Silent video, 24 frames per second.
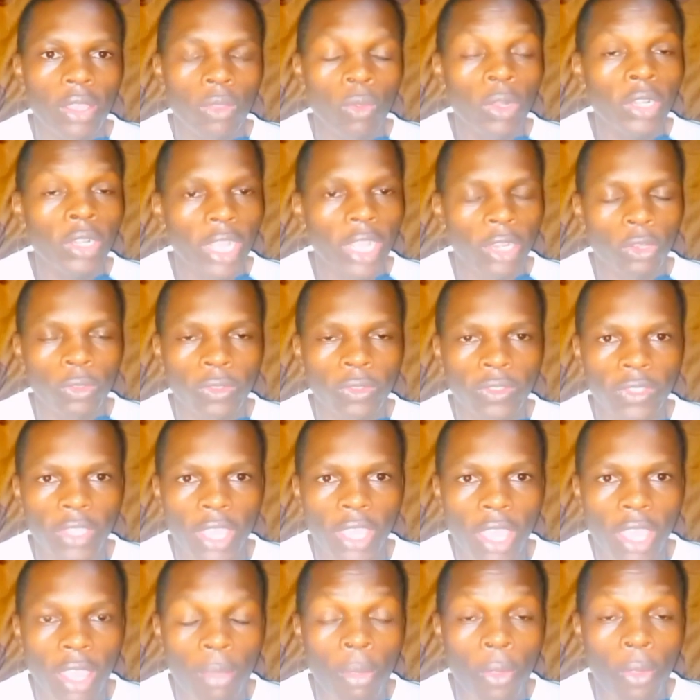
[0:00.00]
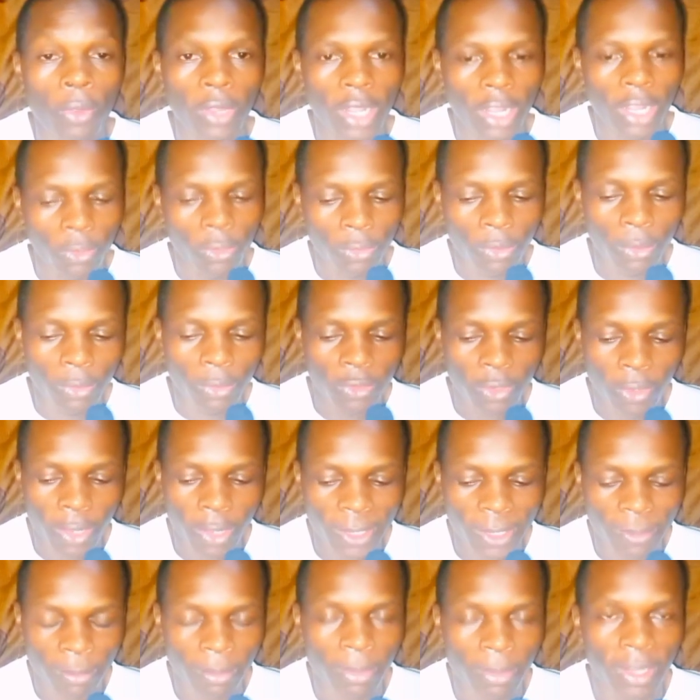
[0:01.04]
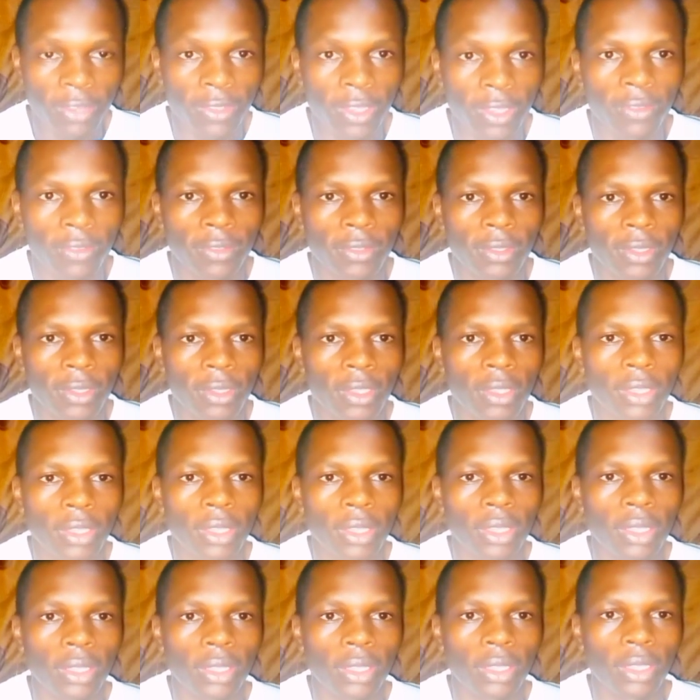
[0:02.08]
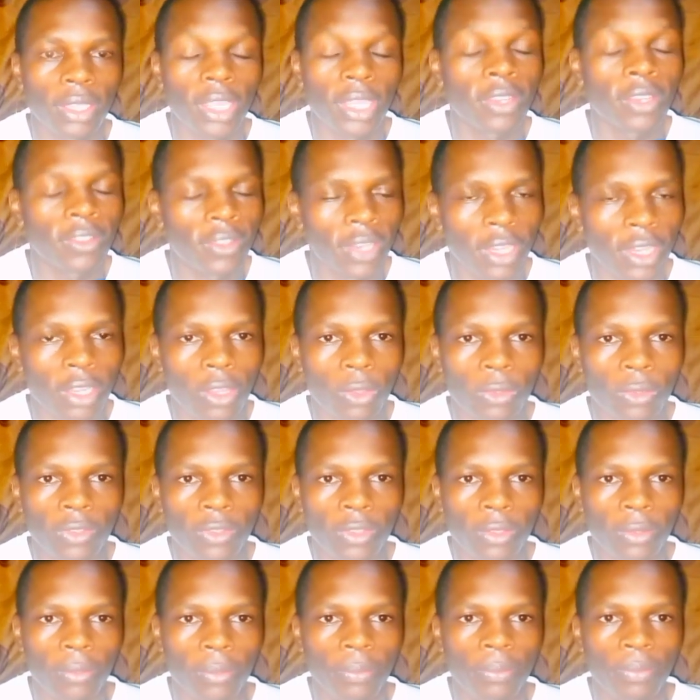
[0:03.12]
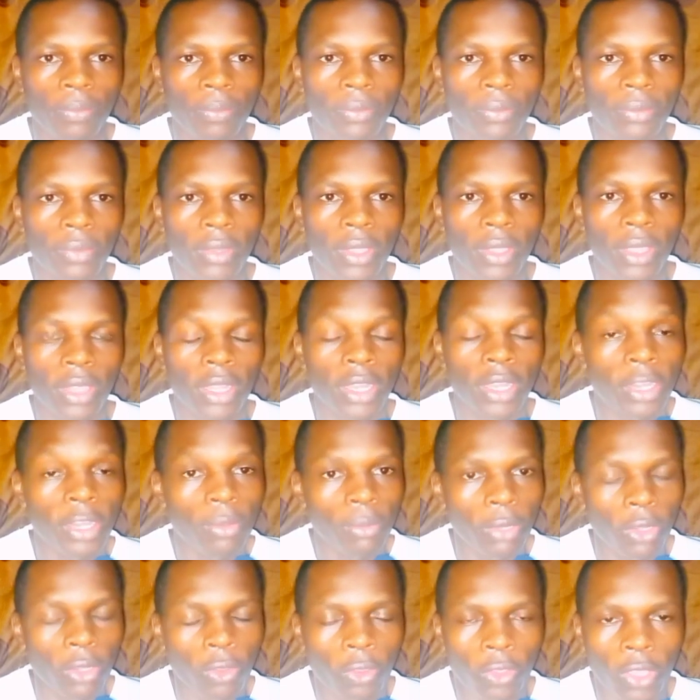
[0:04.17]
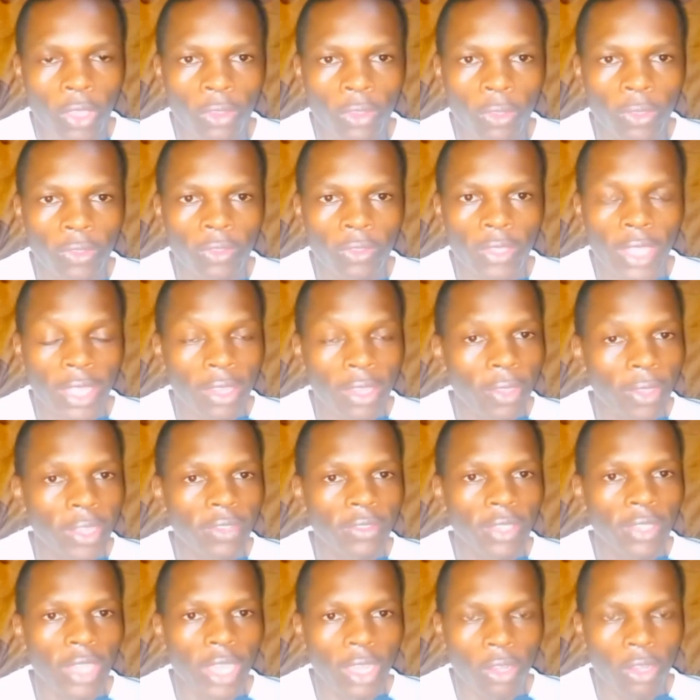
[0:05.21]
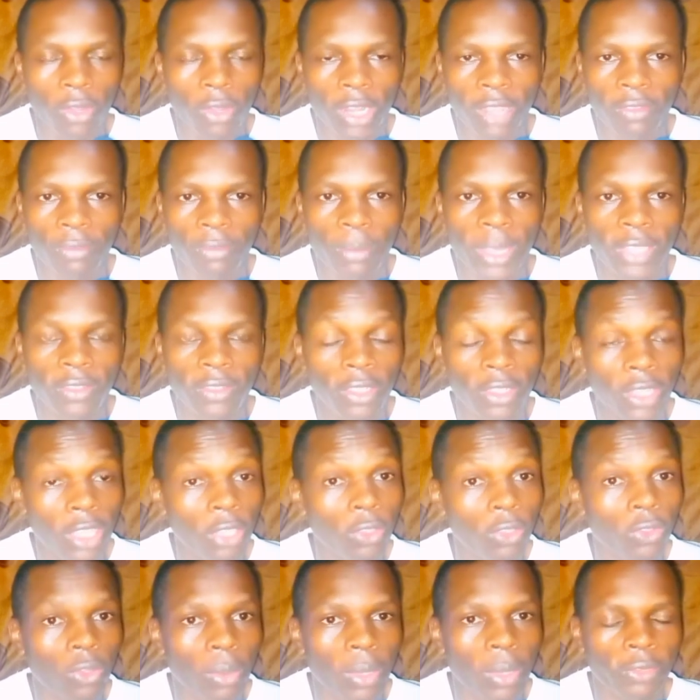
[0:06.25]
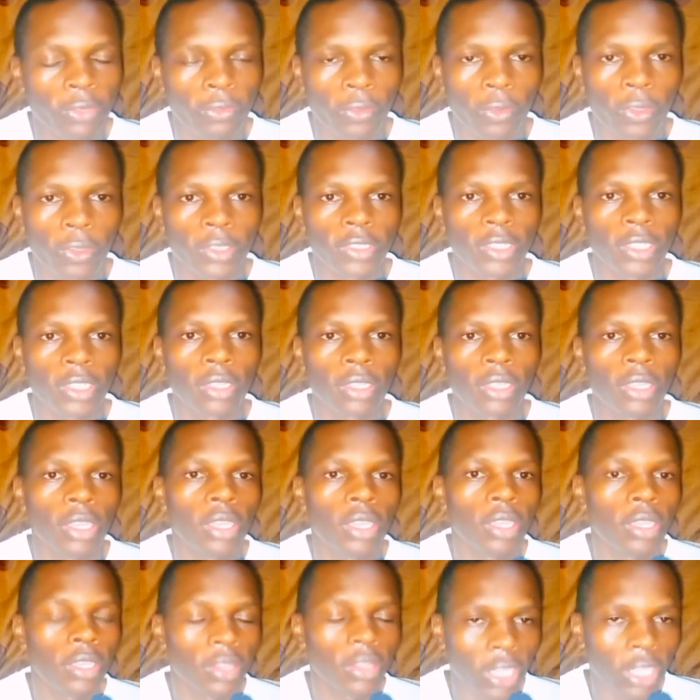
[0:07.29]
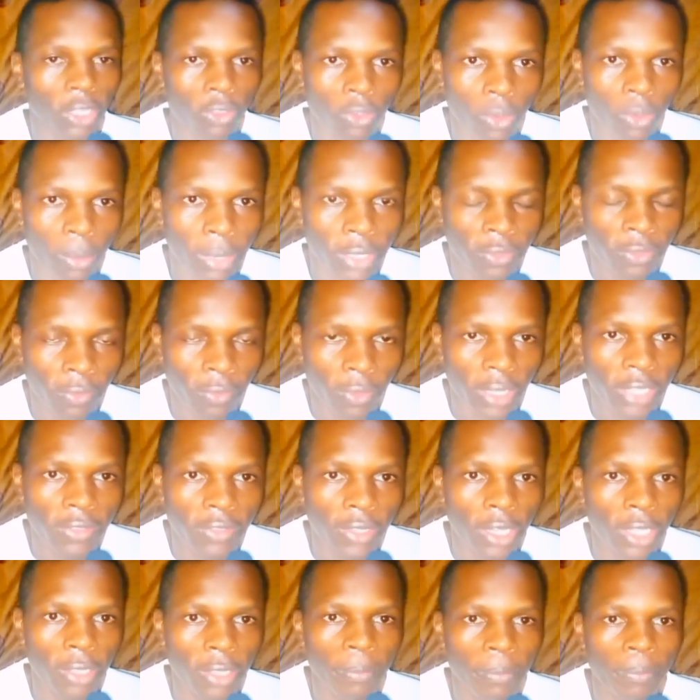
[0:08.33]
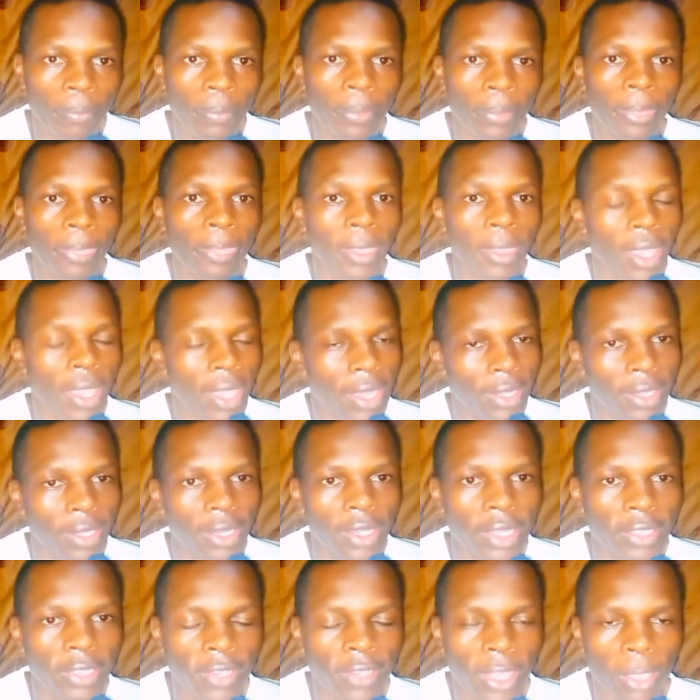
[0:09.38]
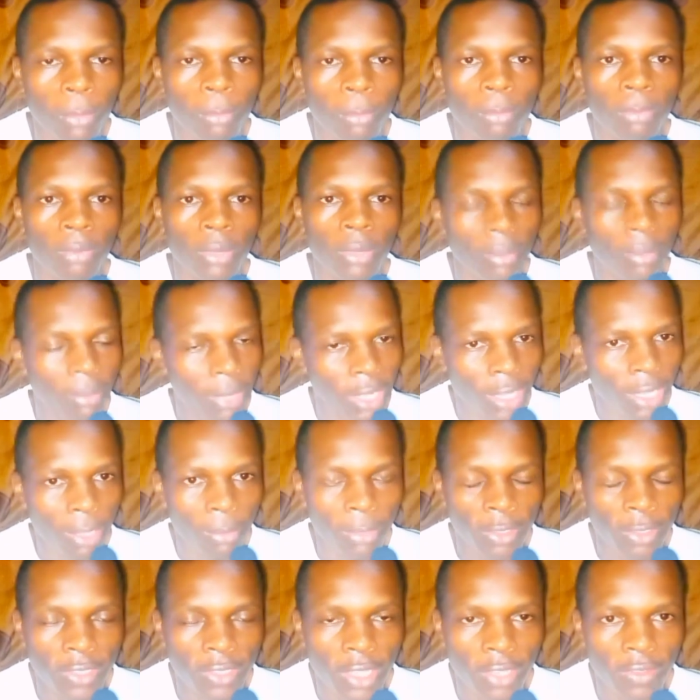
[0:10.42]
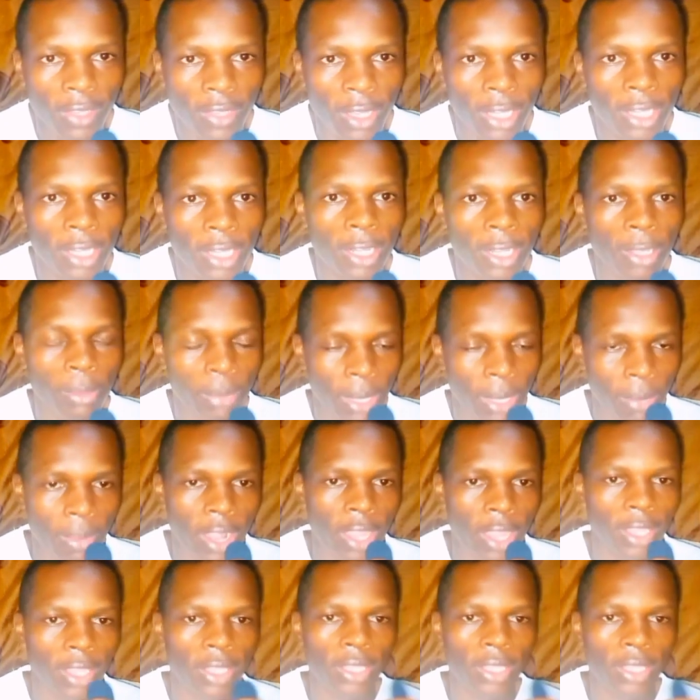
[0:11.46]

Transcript: What can you say about Kalonzo Musyoka's presence in STATEHOUSE? Let me know your thoughts. Otherwise, I don't have much. Thank you so much for watching. Thank you so much for listening. Until next time, my name is Jason. Bye-bye.